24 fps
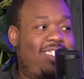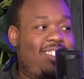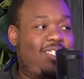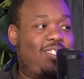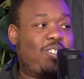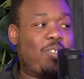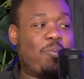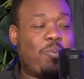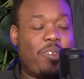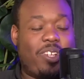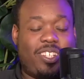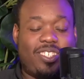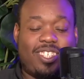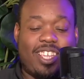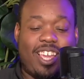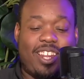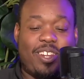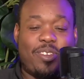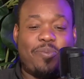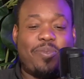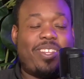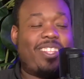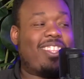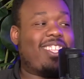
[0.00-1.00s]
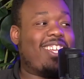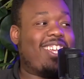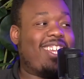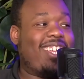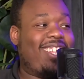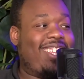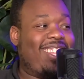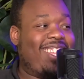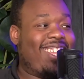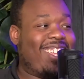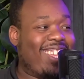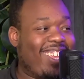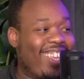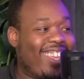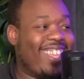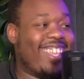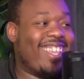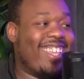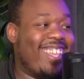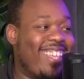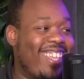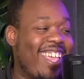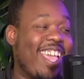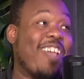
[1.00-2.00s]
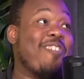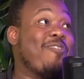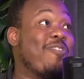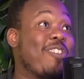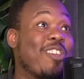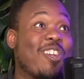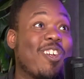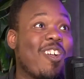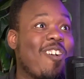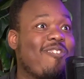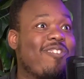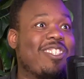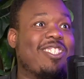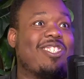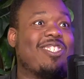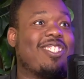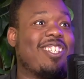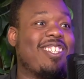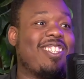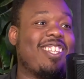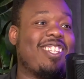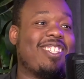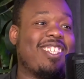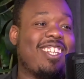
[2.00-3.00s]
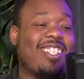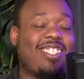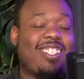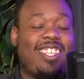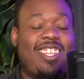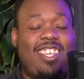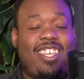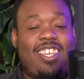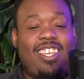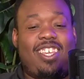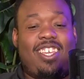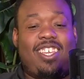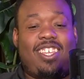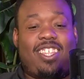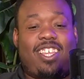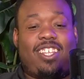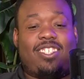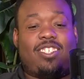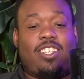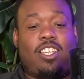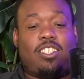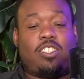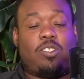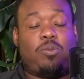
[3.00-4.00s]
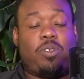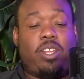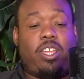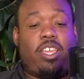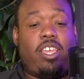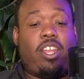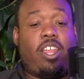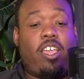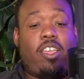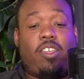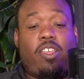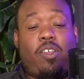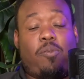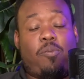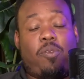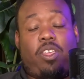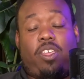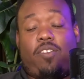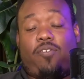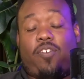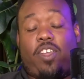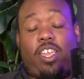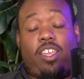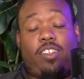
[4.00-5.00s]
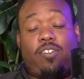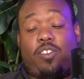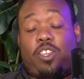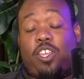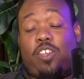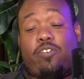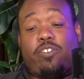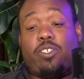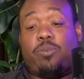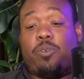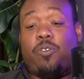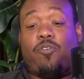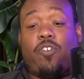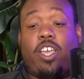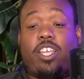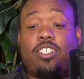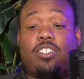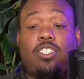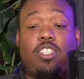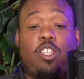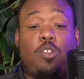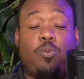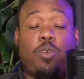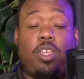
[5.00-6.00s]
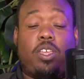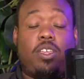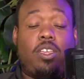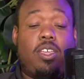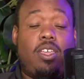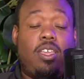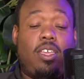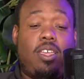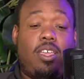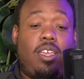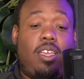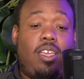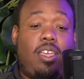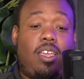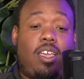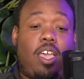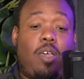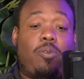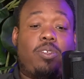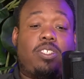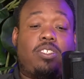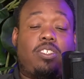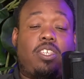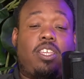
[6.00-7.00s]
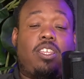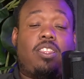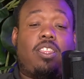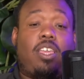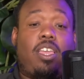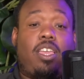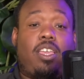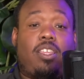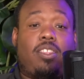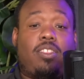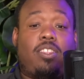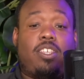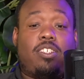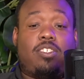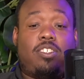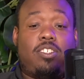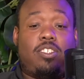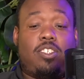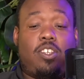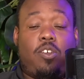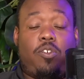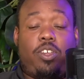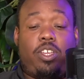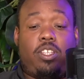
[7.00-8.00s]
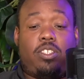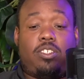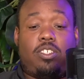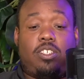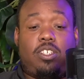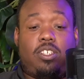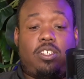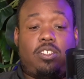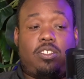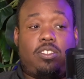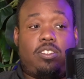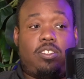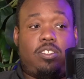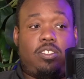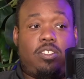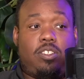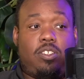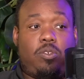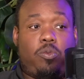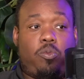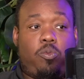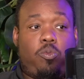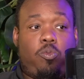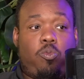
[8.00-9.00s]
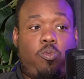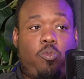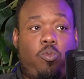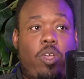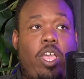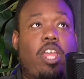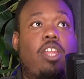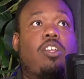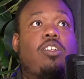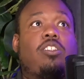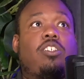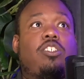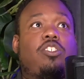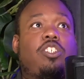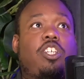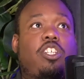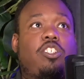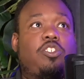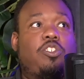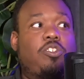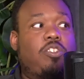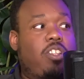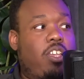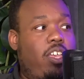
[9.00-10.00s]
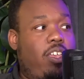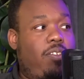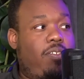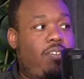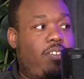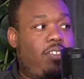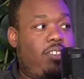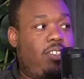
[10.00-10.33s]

Super excited about that. And for your officers. I think that's awesome. And if I had give some advice to them, I would say, like, this is going to radically change your life.